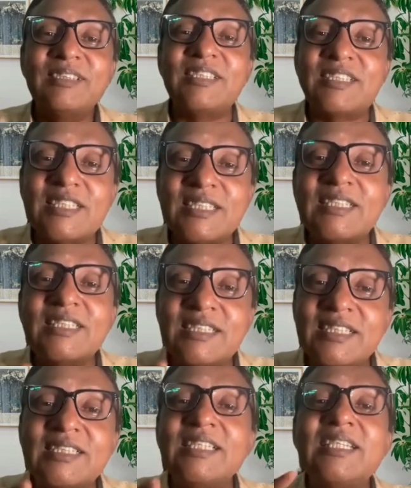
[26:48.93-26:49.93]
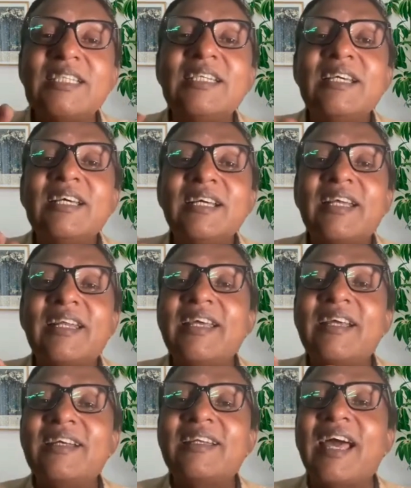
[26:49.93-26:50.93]
This is the
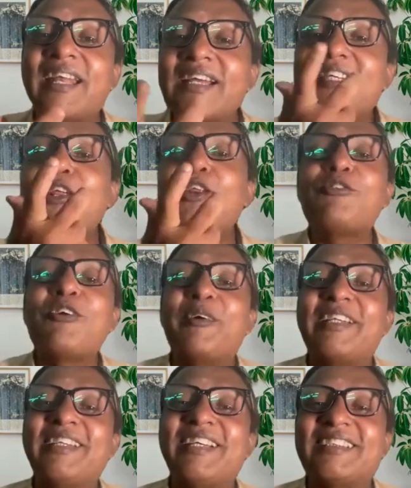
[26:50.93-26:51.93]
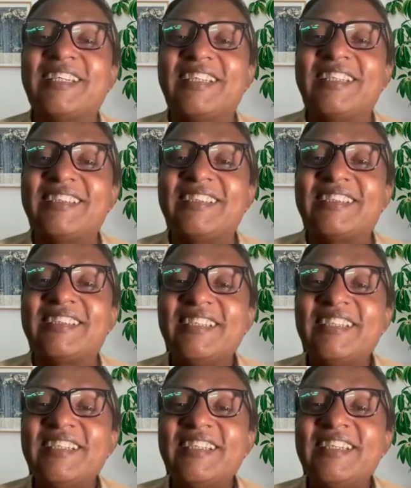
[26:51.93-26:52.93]
real character of a Vaidya Scientist.
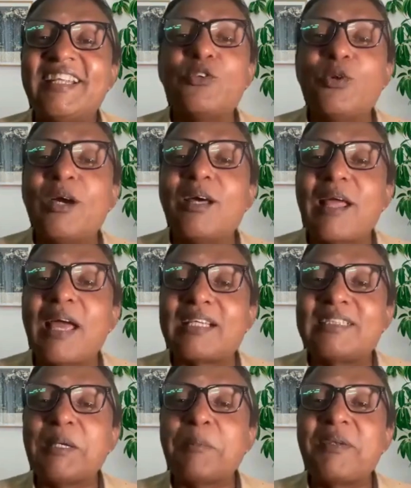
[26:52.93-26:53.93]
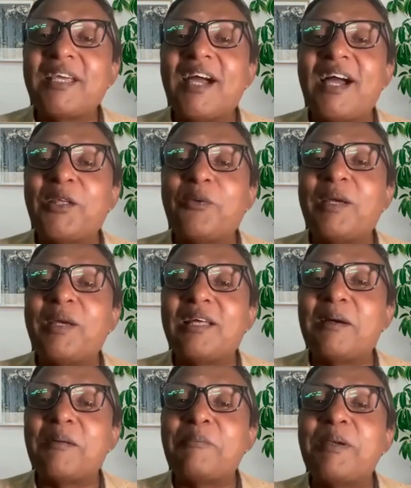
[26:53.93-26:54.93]
That you are accepting
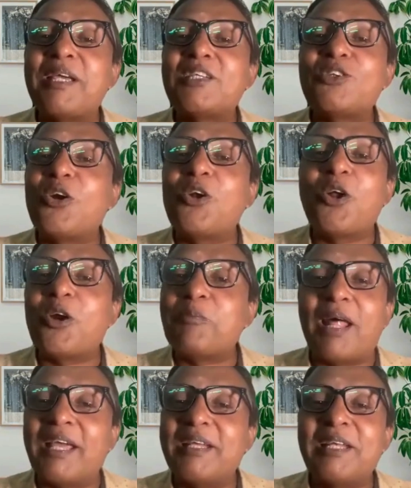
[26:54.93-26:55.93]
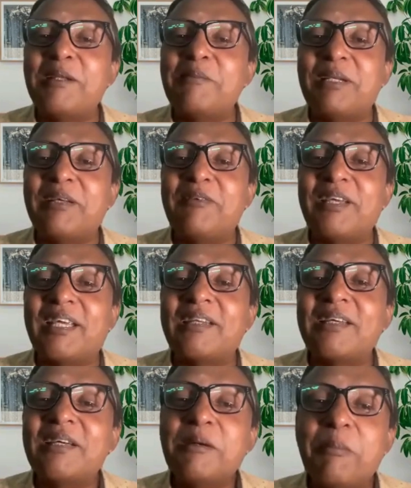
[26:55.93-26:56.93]
Ayurveda based on not blindly believing it,
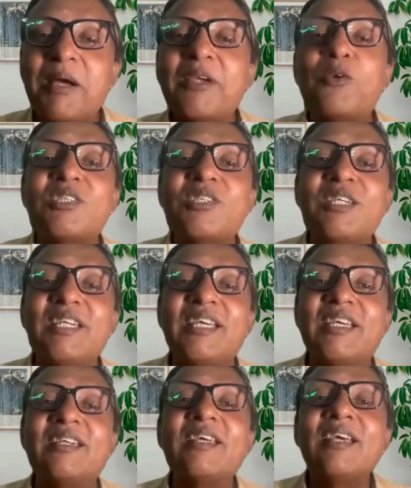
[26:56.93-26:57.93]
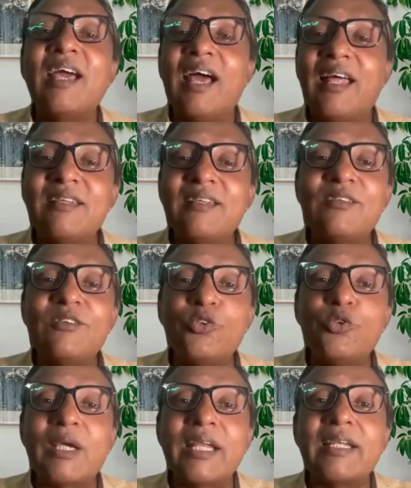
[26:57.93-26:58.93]
by questioning it. And
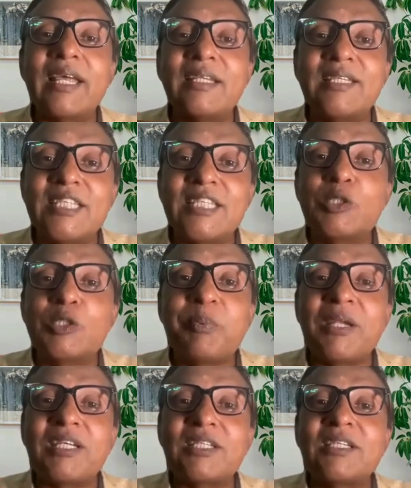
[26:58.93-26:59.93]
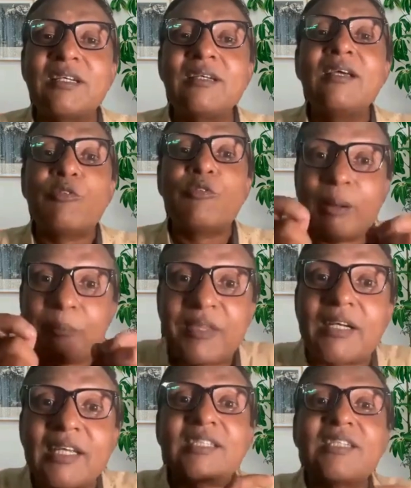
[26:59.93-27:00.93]
you can get this inspiration from
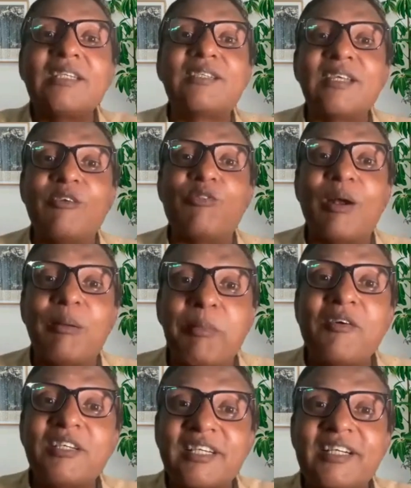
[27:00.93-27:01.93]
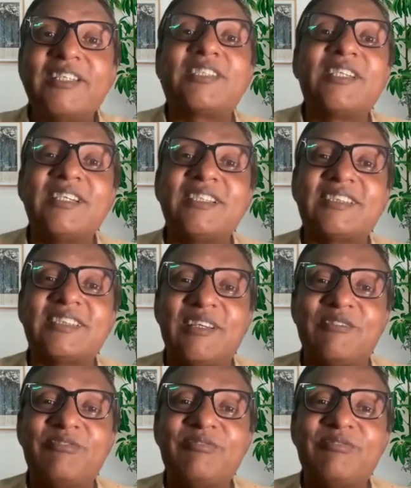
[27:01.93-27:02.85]
the text itself, from our tradition itself.